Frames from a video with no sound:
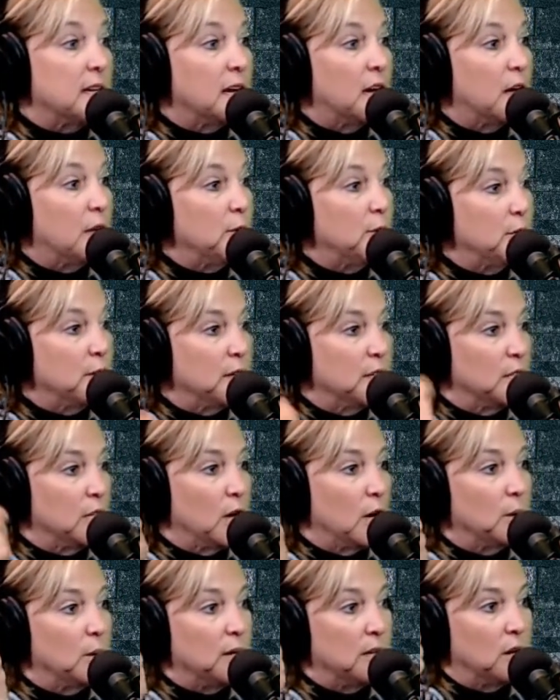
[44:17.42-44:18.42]
other than
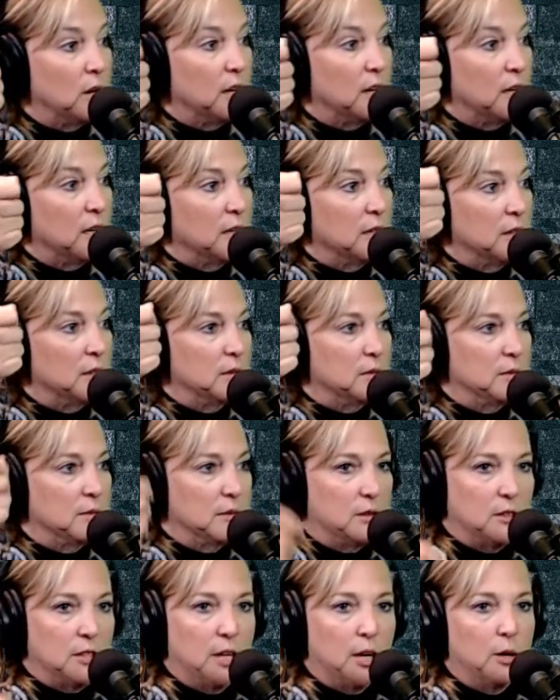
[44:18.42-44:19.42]
going on
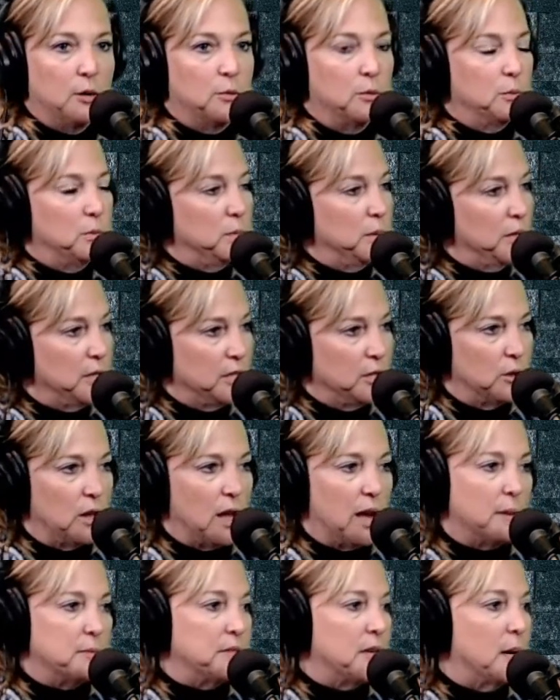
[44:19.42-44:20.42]
putting your
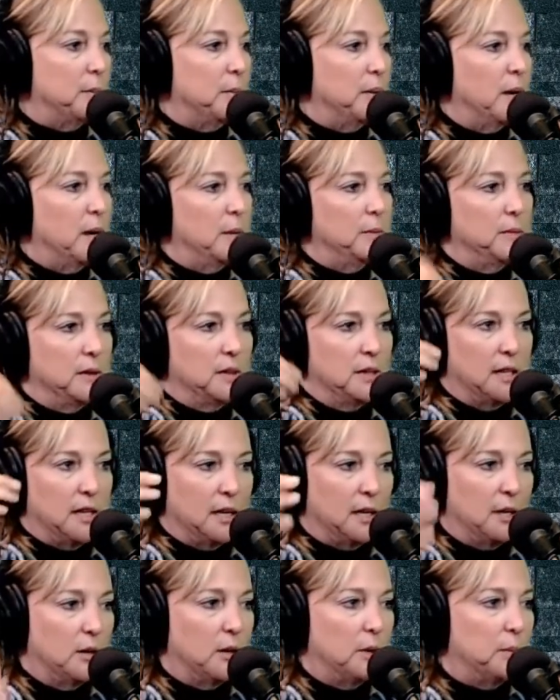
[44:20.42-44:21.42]
laptop up,
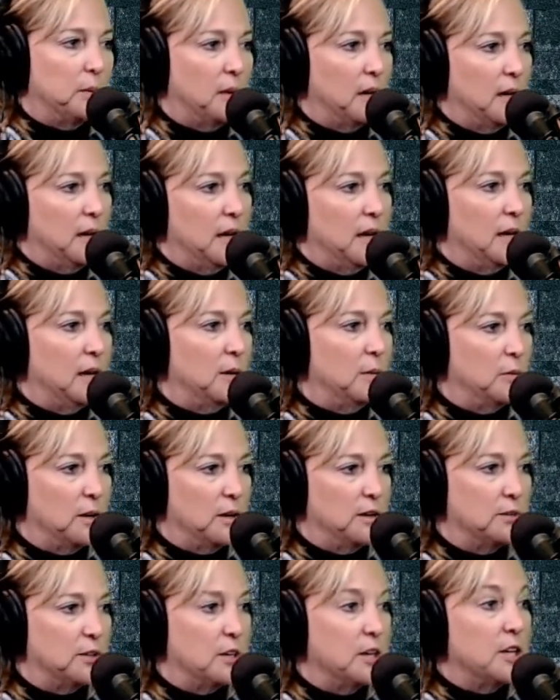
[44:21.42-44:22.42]
getting on a plane, and
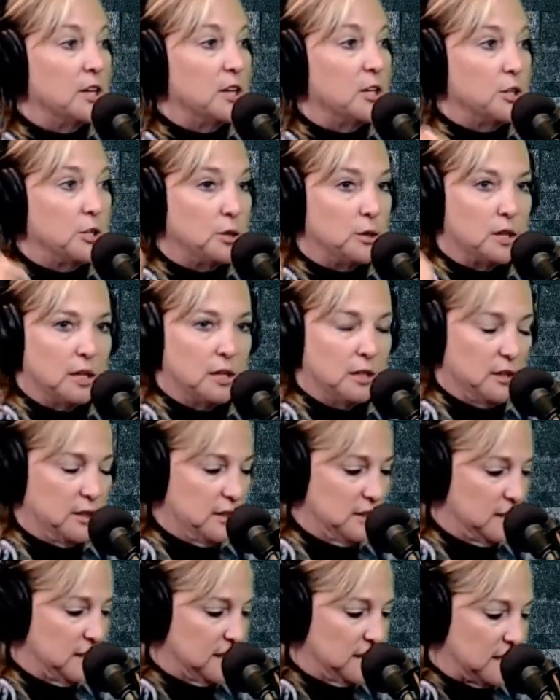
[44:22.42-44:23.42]
whatever, you can. The
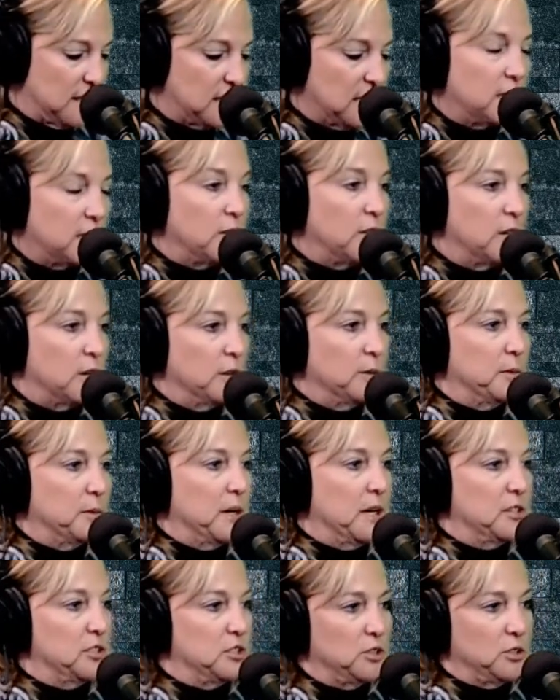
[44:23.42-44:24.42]
second you get on the
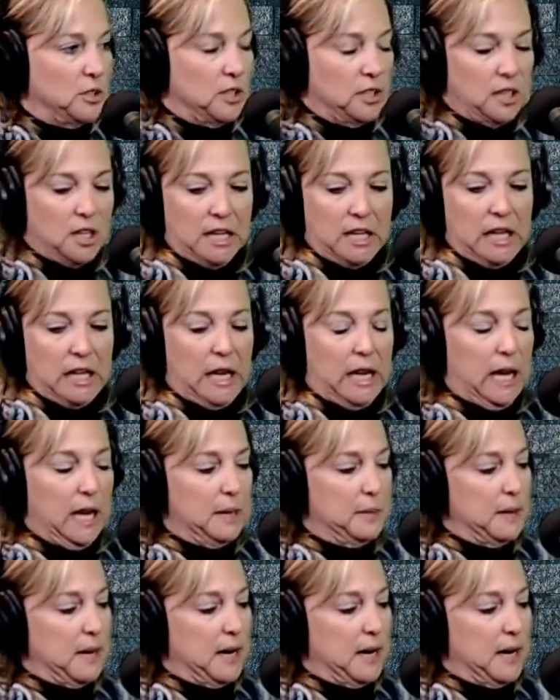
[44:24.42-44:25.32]
bus, you can like lay back